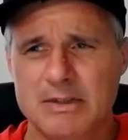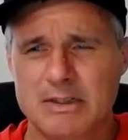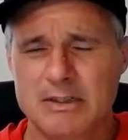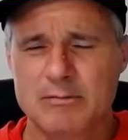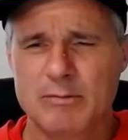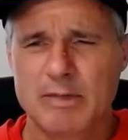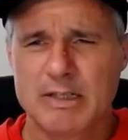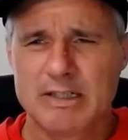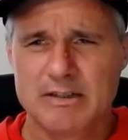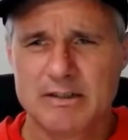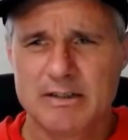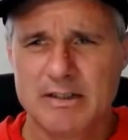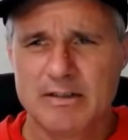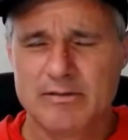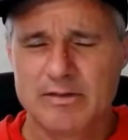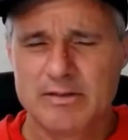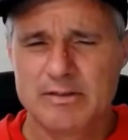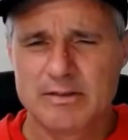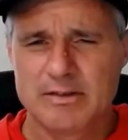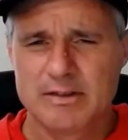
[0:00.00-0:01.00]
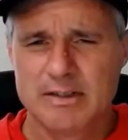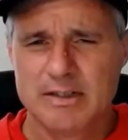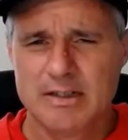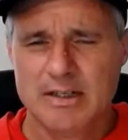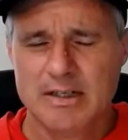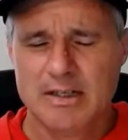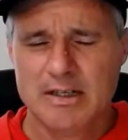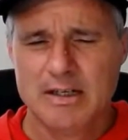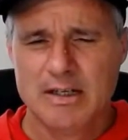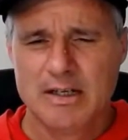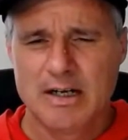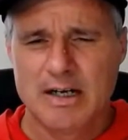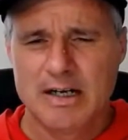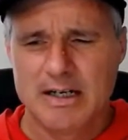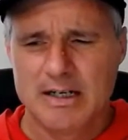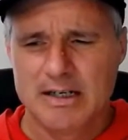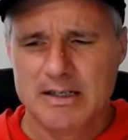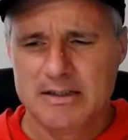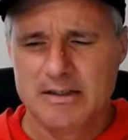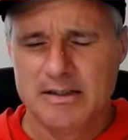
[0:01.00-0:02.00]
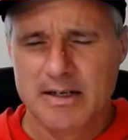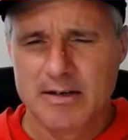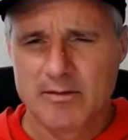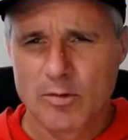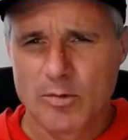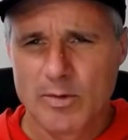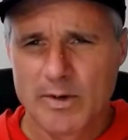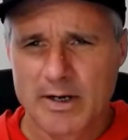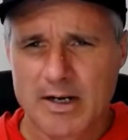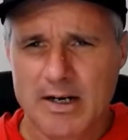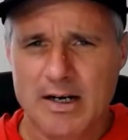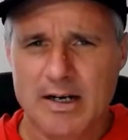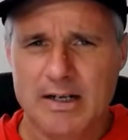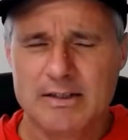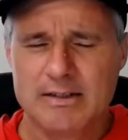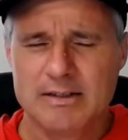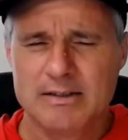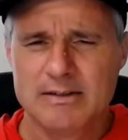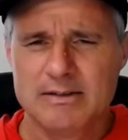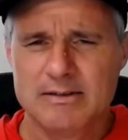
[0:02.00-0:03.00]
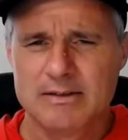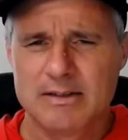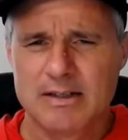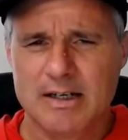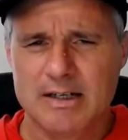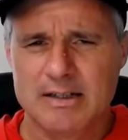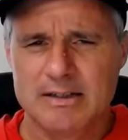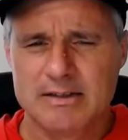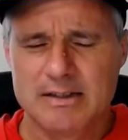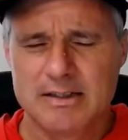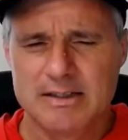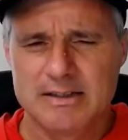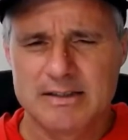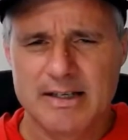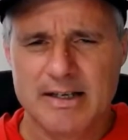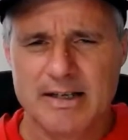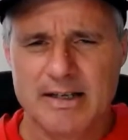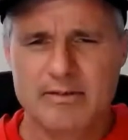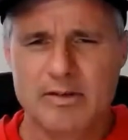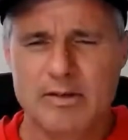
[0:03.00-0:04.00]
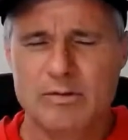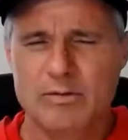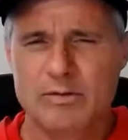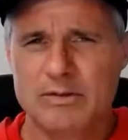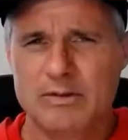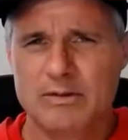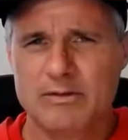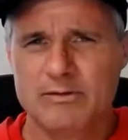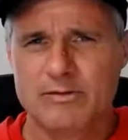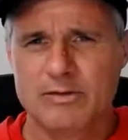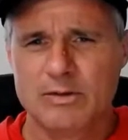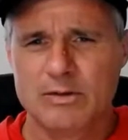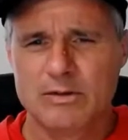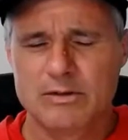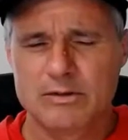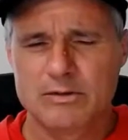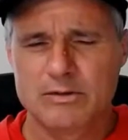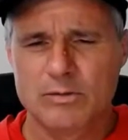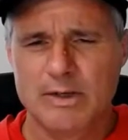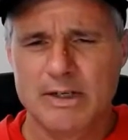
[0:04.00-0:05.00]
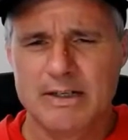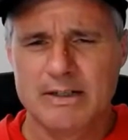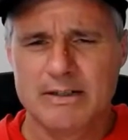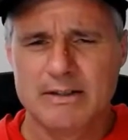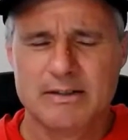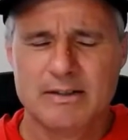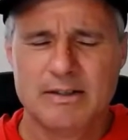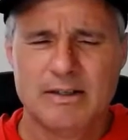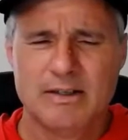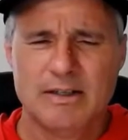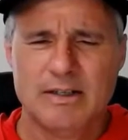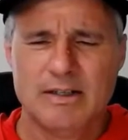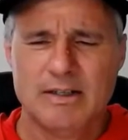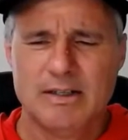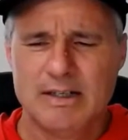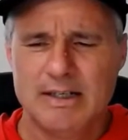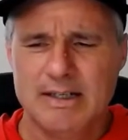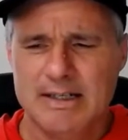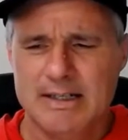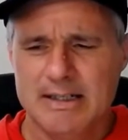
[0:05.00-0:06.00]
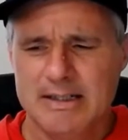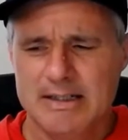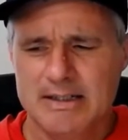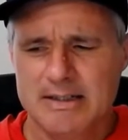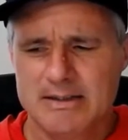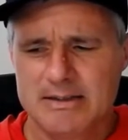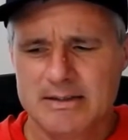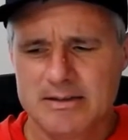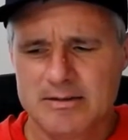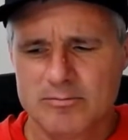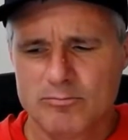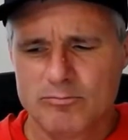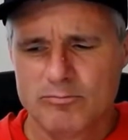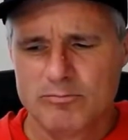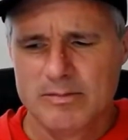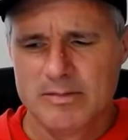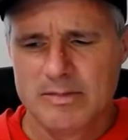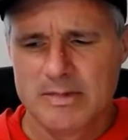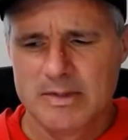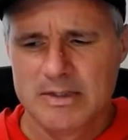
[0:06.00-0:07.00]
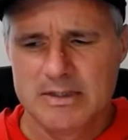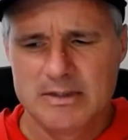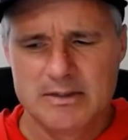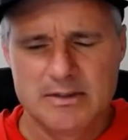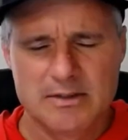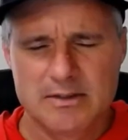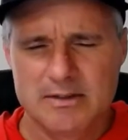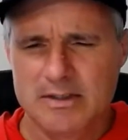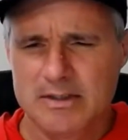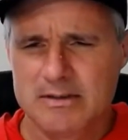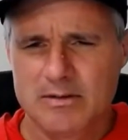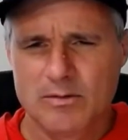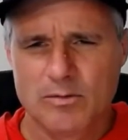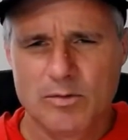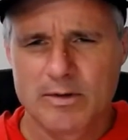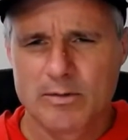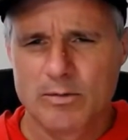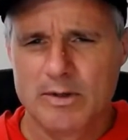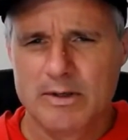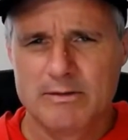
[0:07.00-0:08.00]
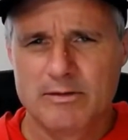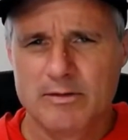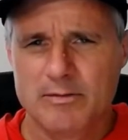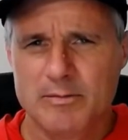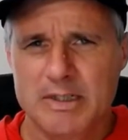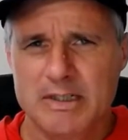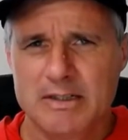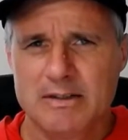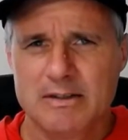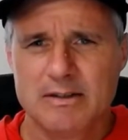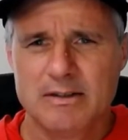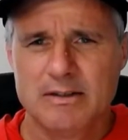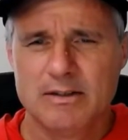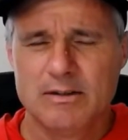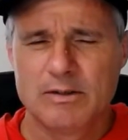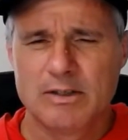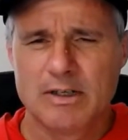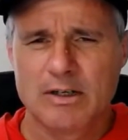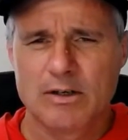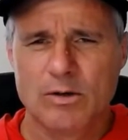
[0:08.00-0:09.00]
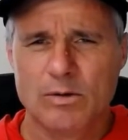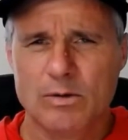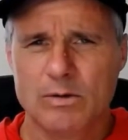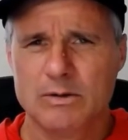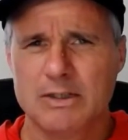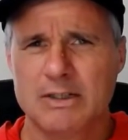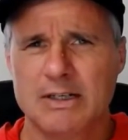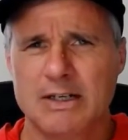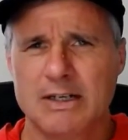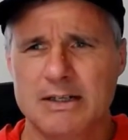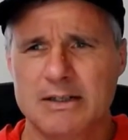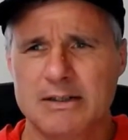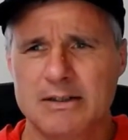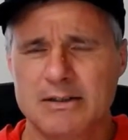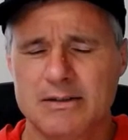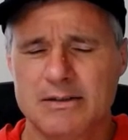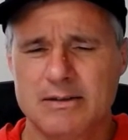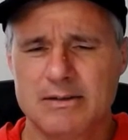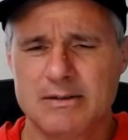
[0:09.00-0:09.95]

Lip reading: It make the difference. I never wear cotton. Cotton gets heavy when you're full of sweat, and it just doesn't work well for me. You'll get cold at night.